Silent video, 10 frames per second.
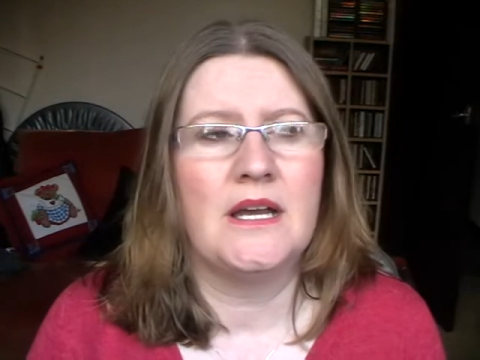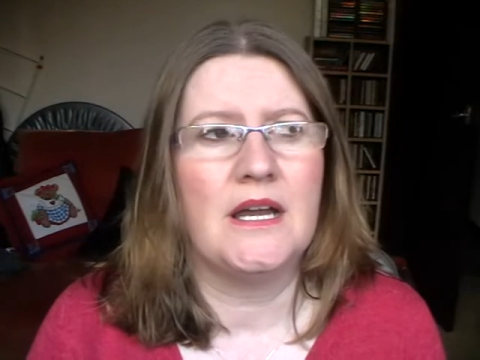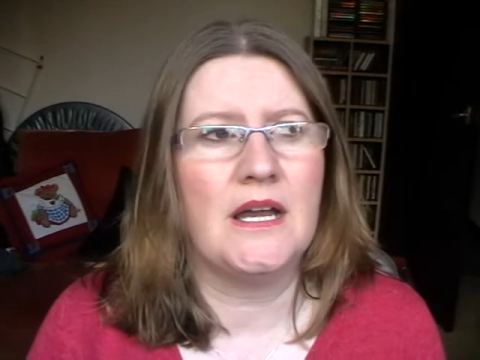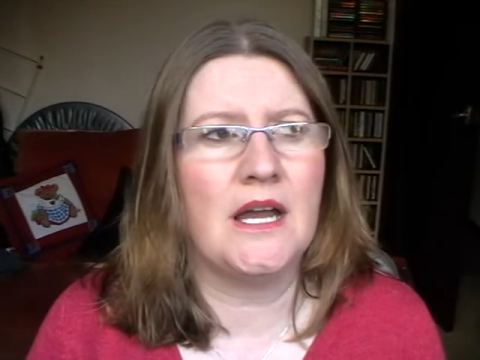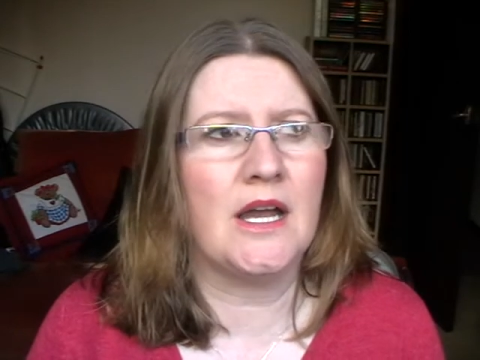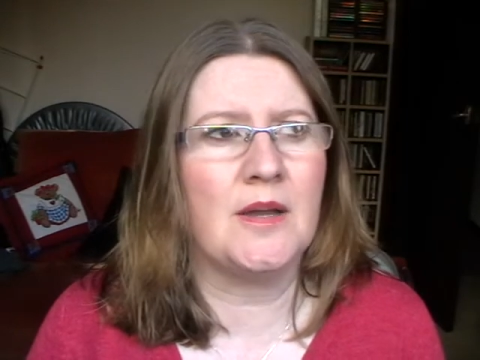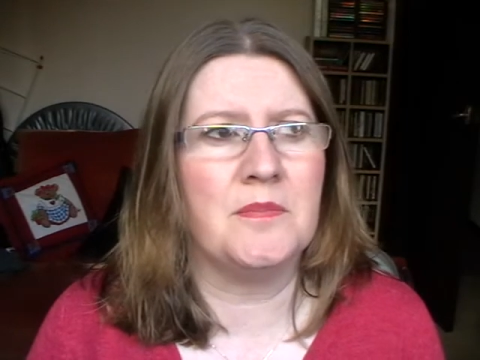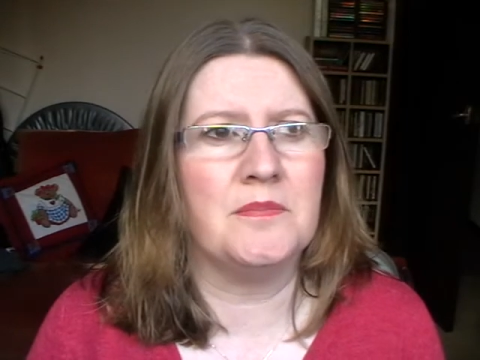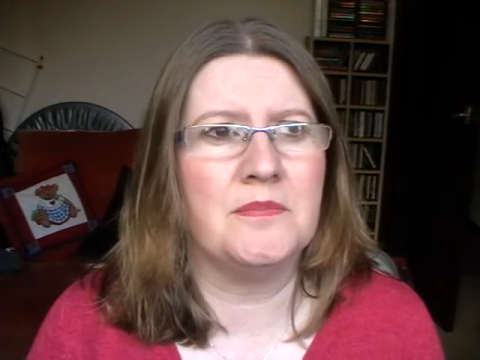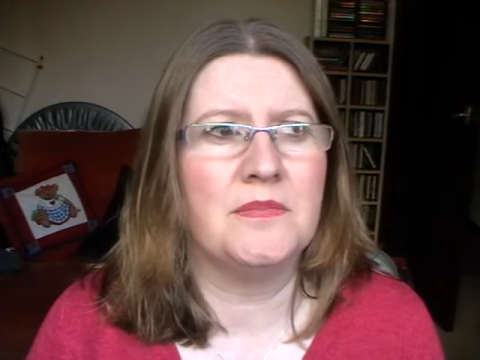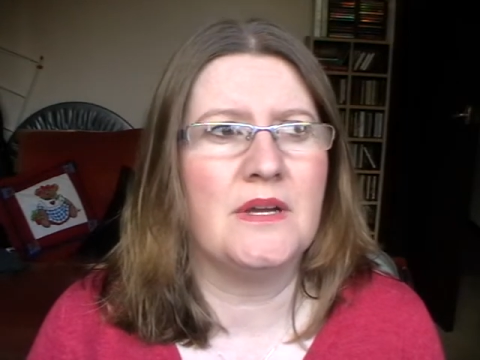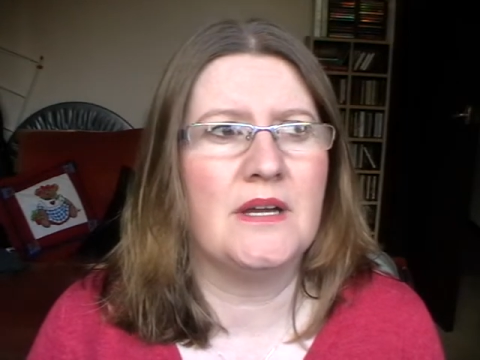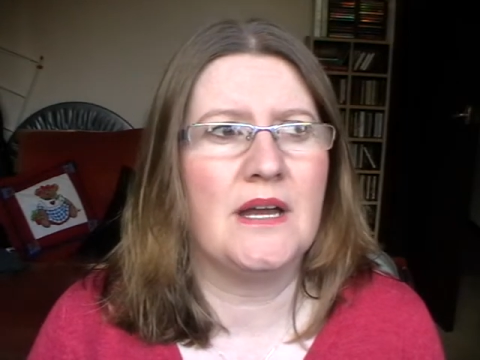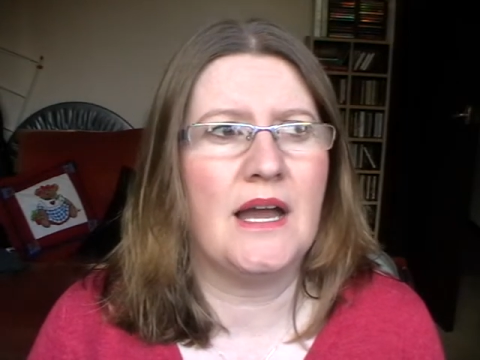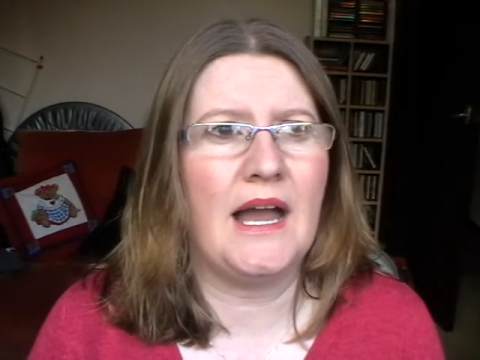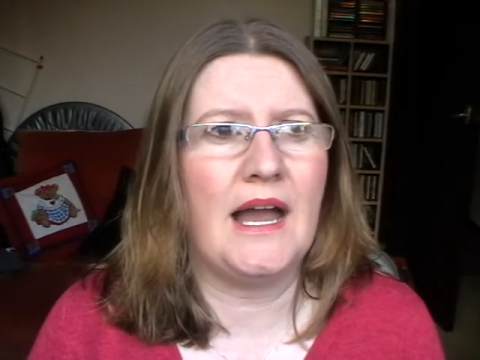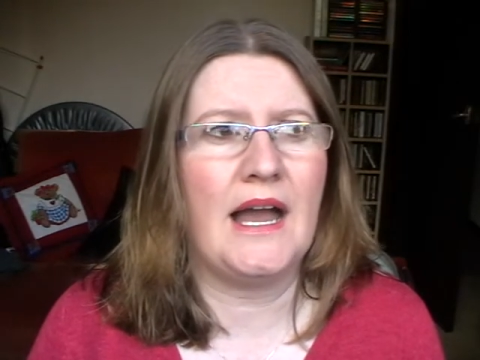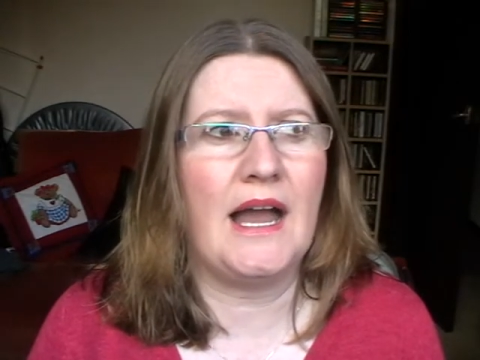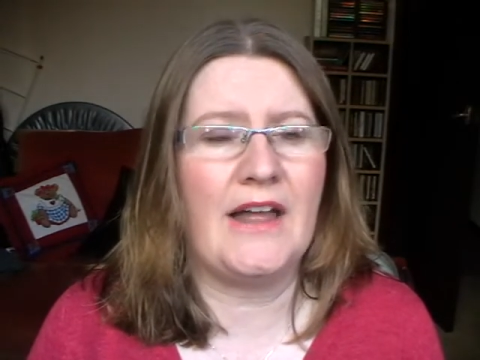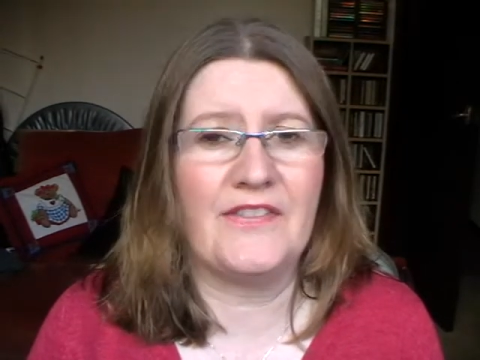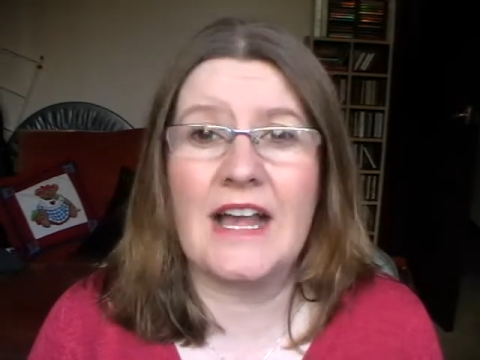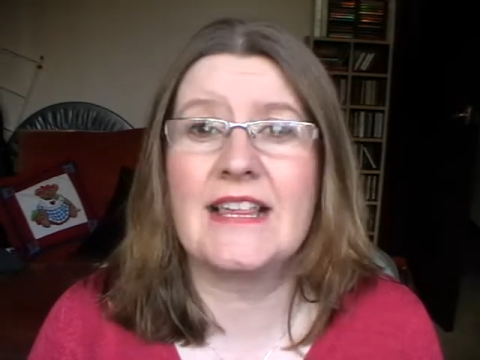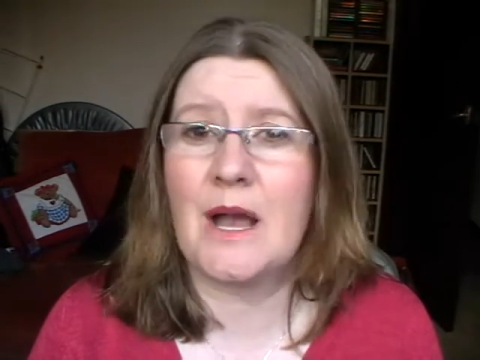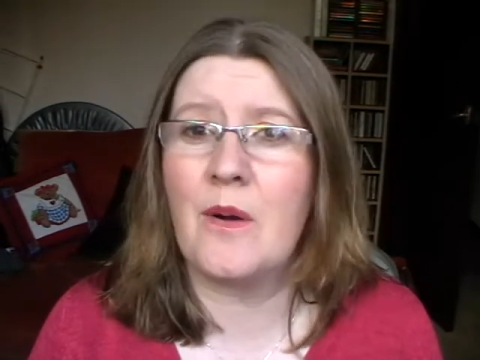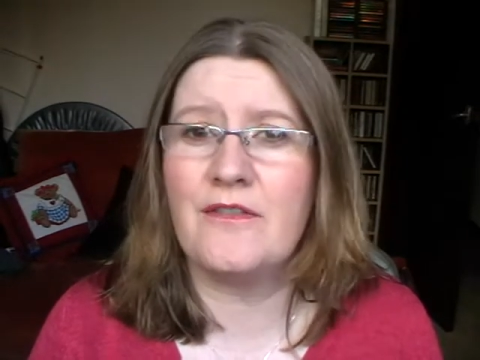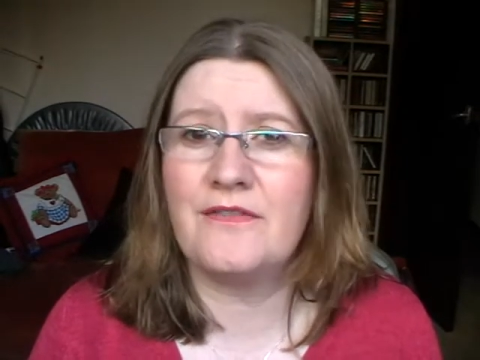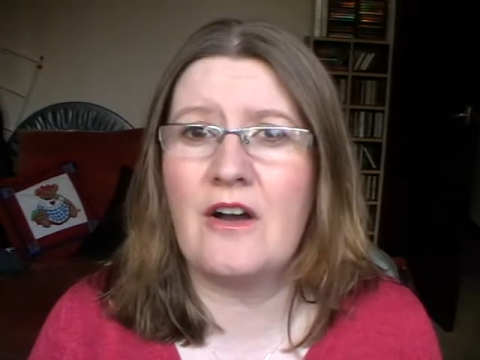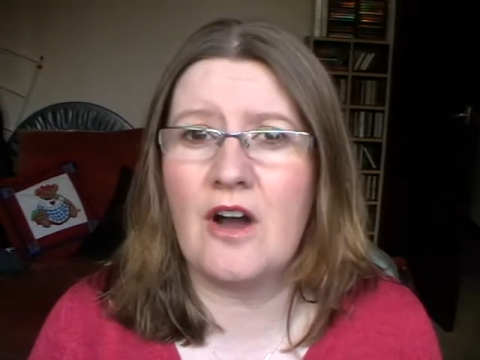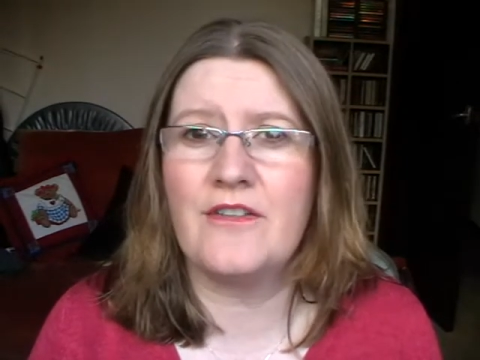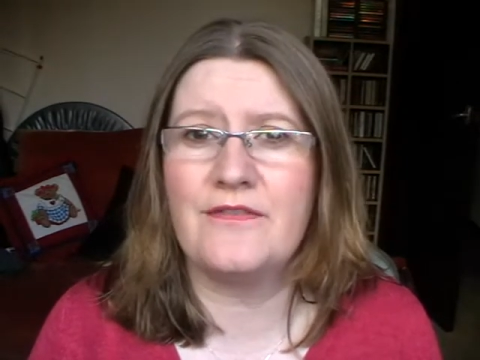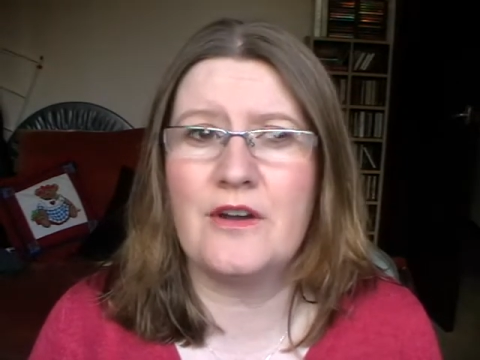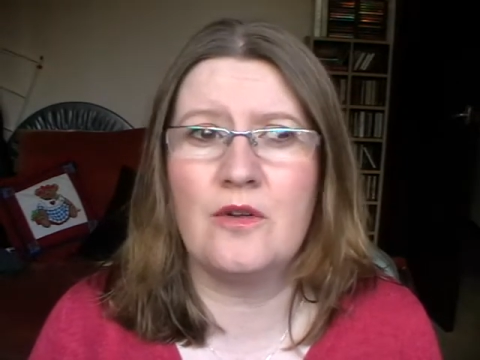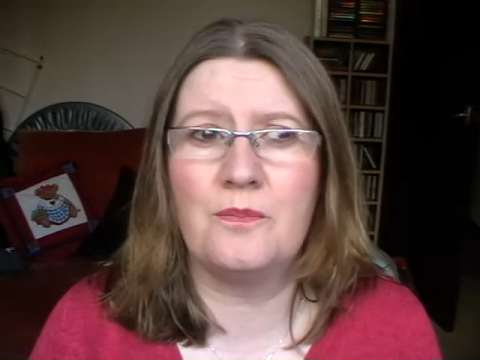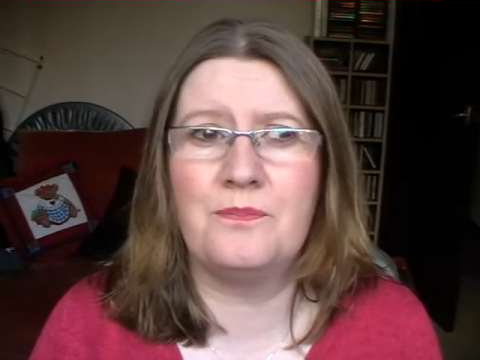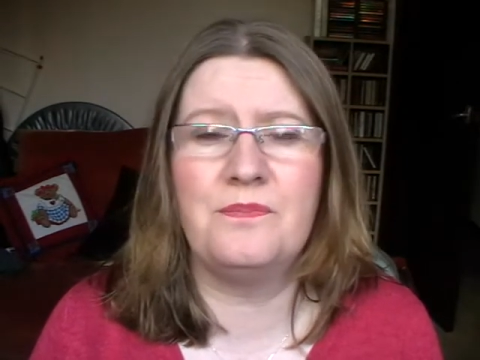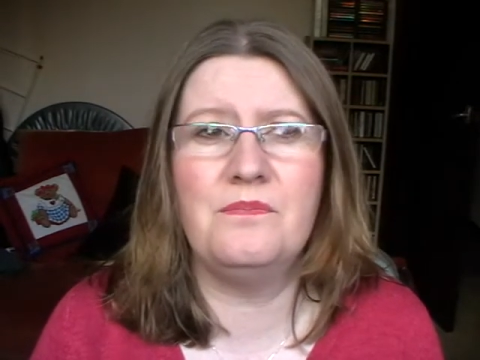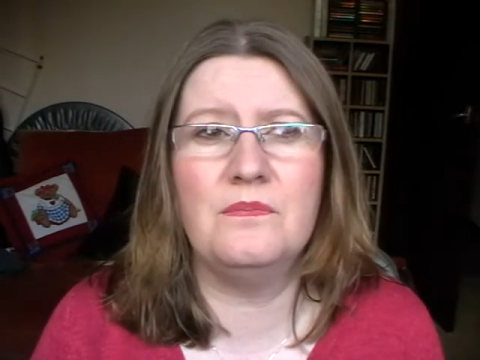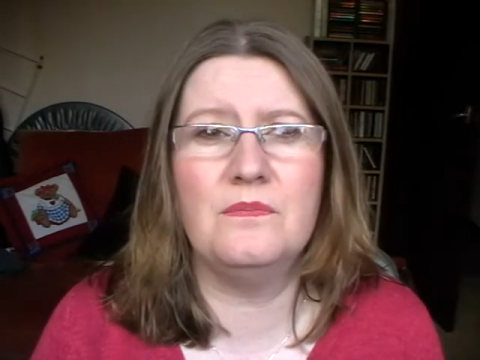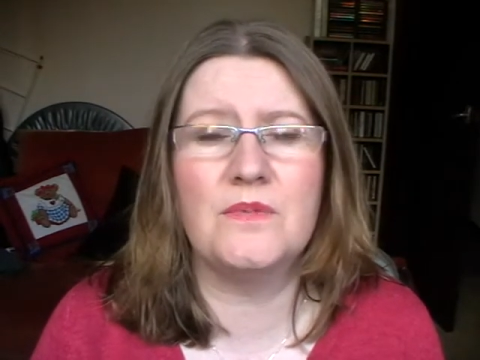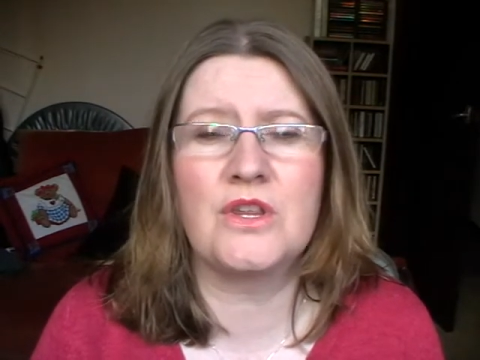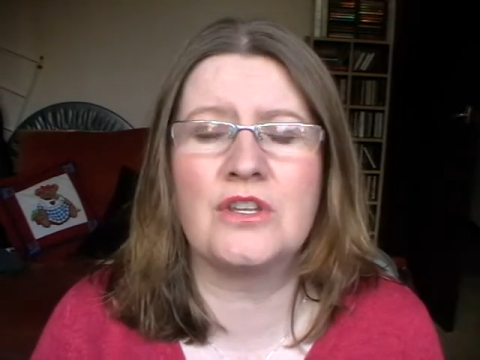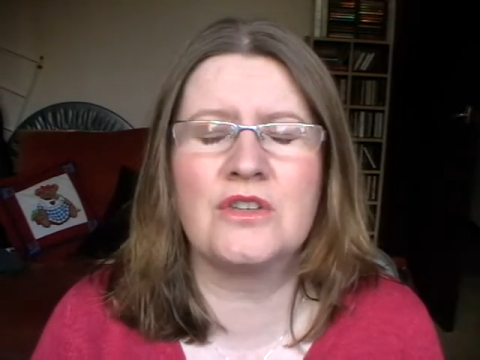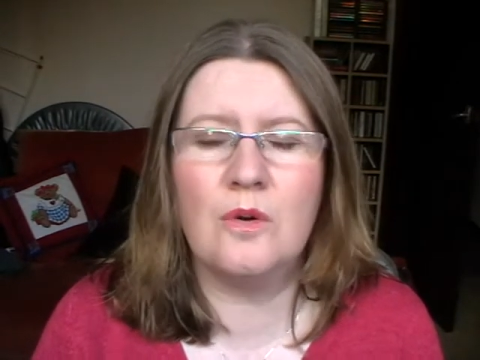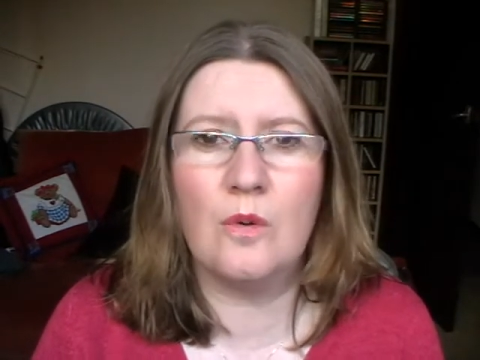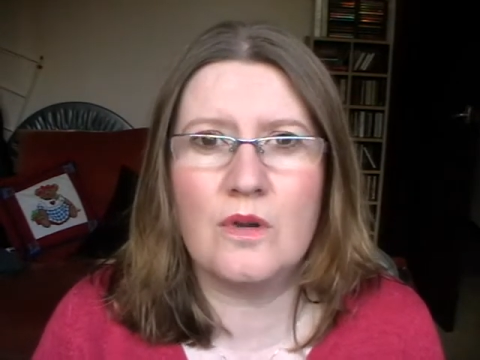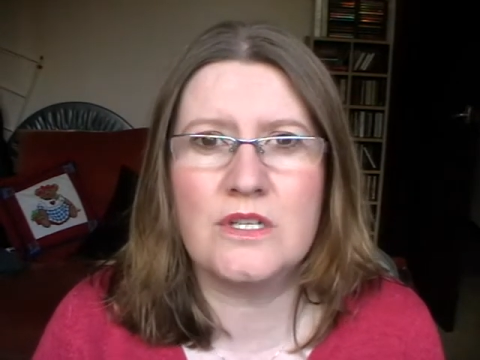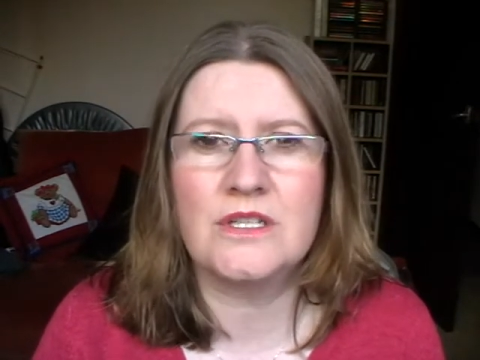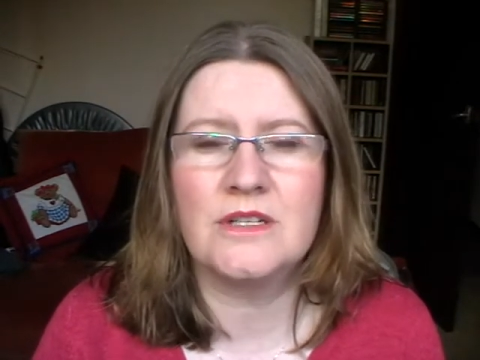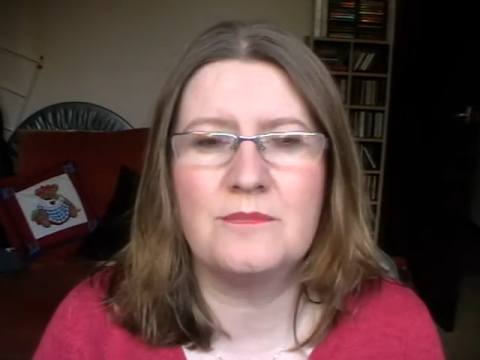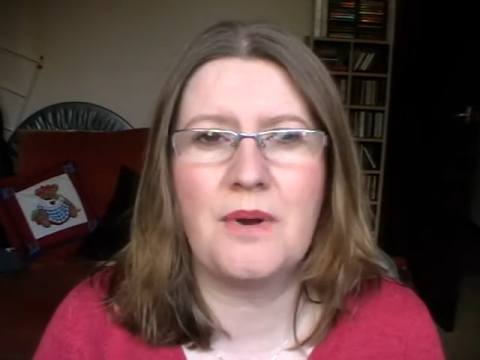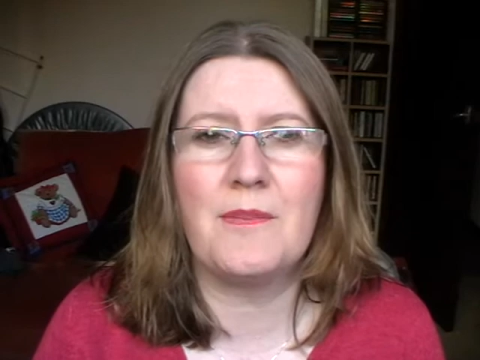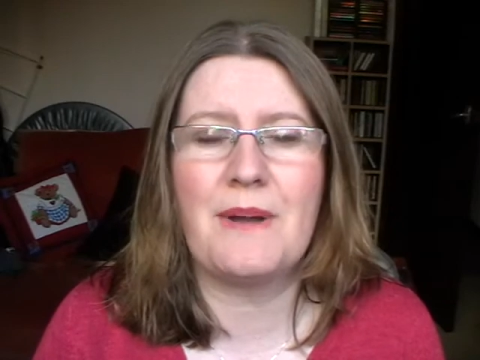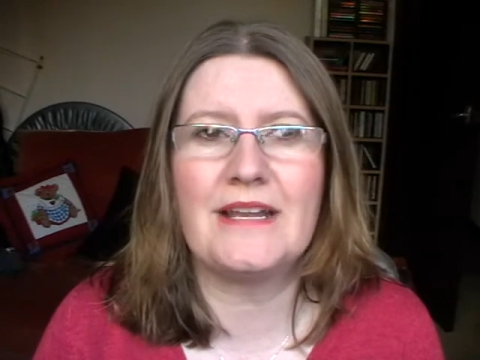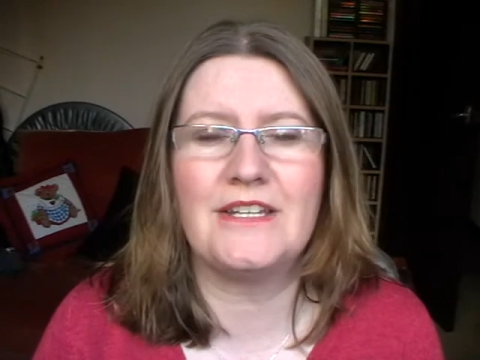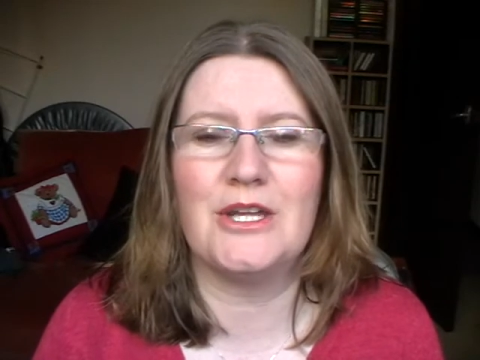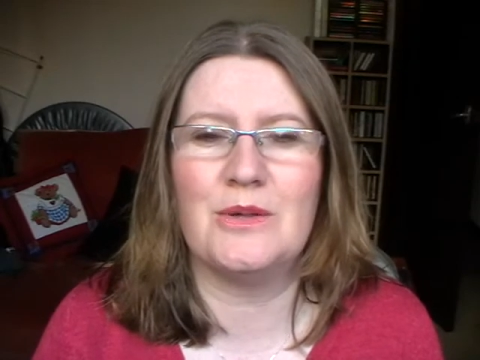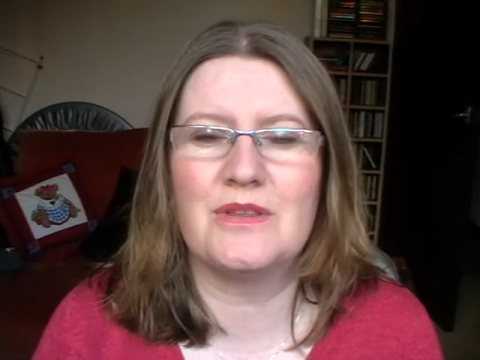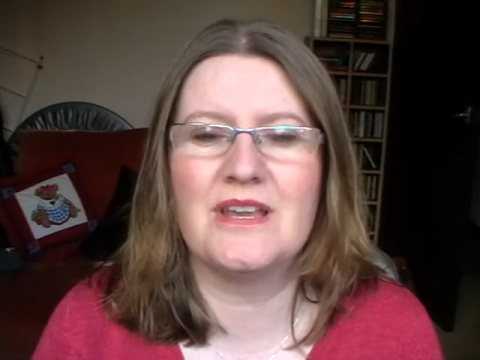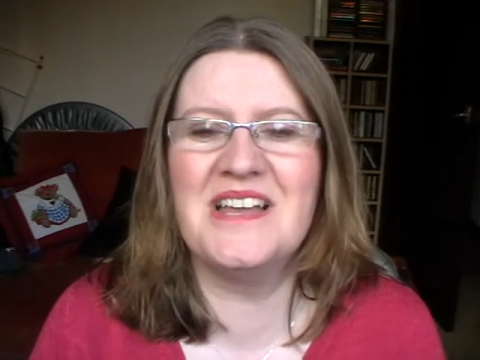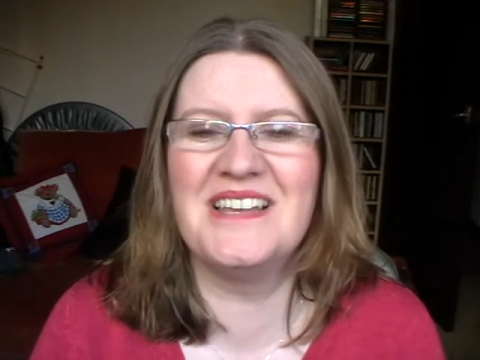And that's how I felt. I feel stalked by bad news.